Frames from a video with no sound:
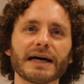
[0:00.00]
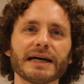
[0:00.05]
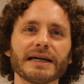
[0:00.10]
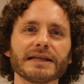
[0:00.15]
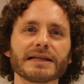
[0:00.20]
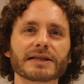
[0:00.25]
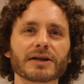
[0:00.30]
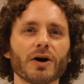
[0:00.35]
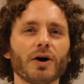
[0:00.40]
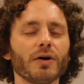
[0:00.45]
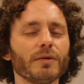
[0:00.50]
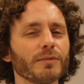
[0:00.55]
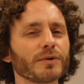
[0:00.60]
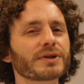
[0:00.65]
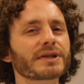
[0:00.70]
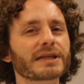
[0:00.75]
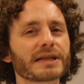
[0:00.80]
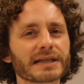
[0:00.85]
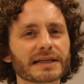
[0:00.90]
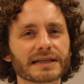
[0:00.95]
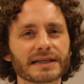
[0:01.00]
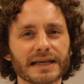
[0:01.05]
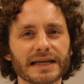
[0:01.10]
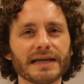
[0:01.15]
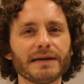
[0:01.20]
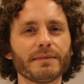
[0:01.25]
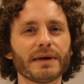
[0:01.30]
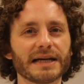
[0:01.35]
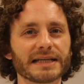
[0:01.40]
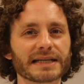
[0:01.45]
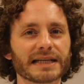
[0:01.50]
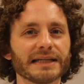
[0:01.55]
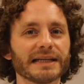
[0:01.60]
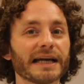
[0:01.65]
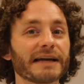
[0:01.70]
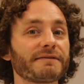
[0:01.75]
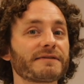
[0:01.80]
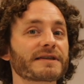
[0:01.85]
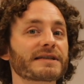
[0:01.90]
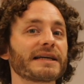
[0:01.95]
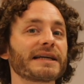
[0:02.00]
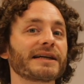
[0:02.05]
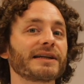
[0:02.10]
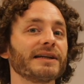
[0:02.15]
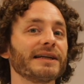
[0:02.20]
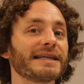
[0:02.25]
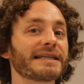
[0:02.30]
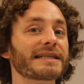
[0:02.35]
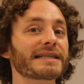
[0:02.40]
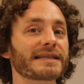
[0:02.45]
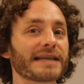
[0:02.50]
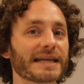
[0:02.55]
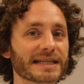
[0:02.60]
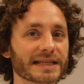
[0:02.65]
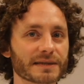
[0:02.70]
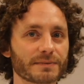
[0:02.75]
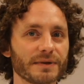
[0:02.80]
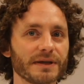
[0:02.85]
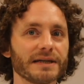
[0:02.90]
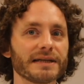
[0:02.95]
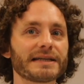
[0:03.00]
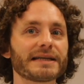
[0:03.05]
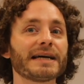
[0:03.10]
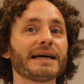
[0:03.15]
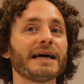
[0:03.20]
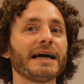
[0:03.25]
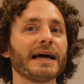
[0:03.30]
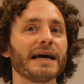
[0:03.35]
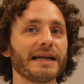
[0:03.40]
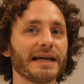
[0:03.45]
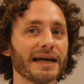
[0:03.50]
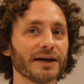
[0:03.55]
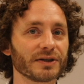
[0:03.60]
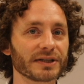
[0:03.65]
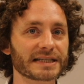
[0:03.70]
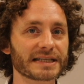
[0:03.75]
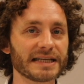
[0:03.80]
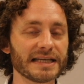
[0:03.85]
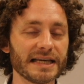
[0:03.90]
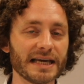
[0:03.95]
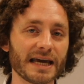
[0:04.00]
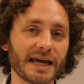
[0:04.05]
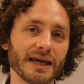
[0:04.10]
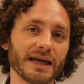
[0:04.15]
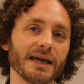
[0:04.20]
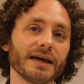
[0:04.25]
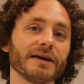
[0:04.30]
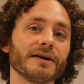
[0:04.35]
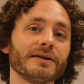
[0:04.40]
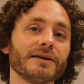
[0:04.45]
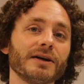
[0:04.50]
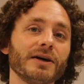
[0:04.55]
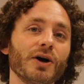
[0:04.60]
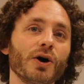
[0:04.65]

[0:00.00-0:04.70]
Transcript: as almost the same as a life cycle assessment, an LCA,